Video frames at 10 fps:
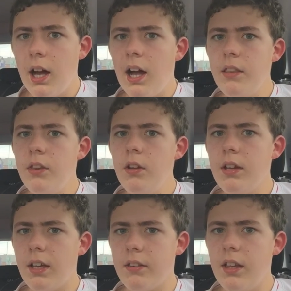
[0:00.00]
And
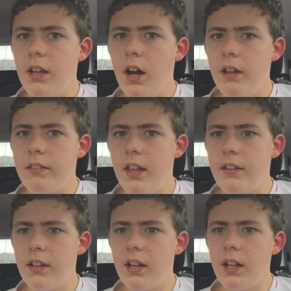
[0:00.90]
Newcastle
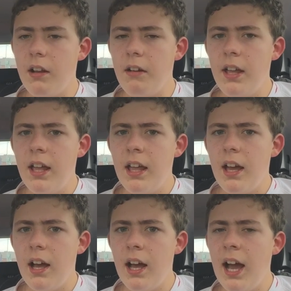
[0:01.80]
United, I'm going to
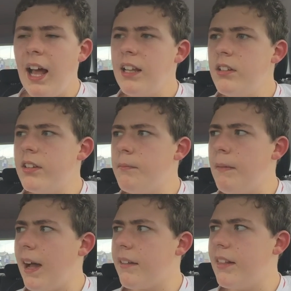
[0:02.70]
Alan St
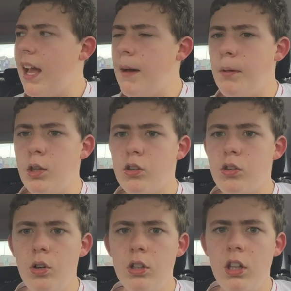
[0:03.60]
Maxiam and
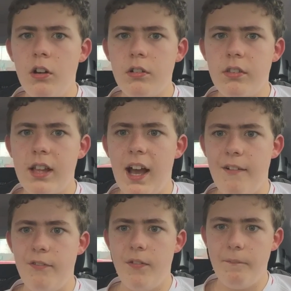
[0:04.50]
Sean
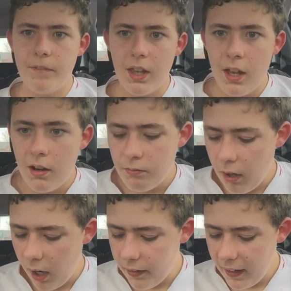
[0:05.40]
Longstaff.
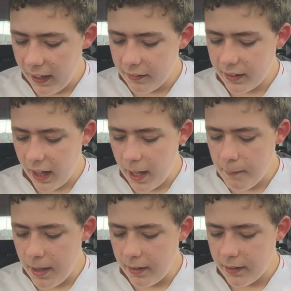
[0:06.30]
Right, the next
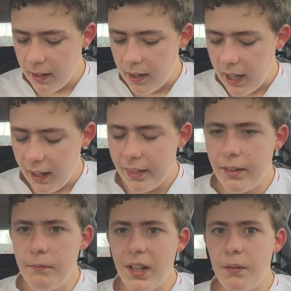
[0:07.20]
game is
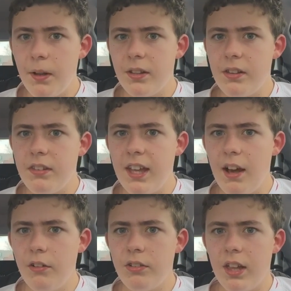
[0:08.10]
Aston Villa versus
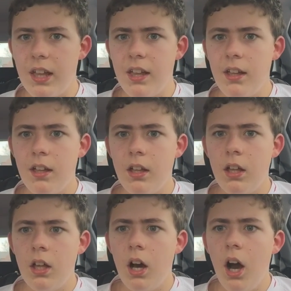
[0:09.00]
Chelsea.
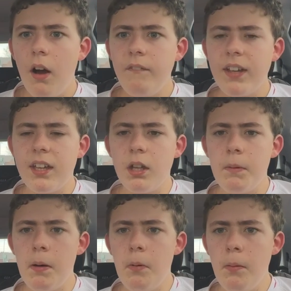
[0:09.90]
I think it's going
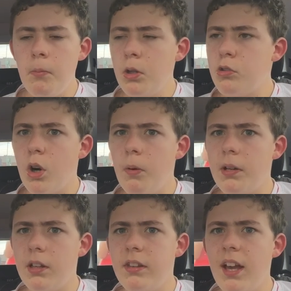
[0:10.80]
to be a 1-1 draw
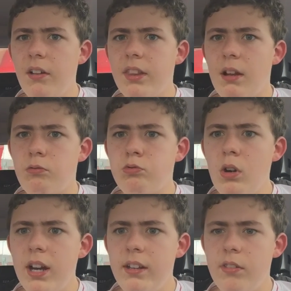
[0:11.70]
because Chelsea have
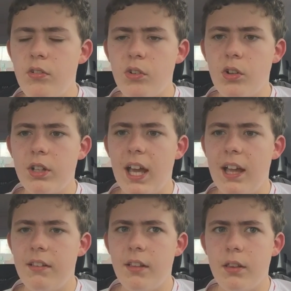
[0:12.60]
really struggled
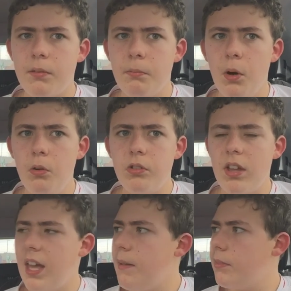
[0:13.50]
against the small
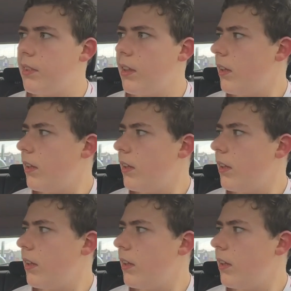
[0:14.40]
teams.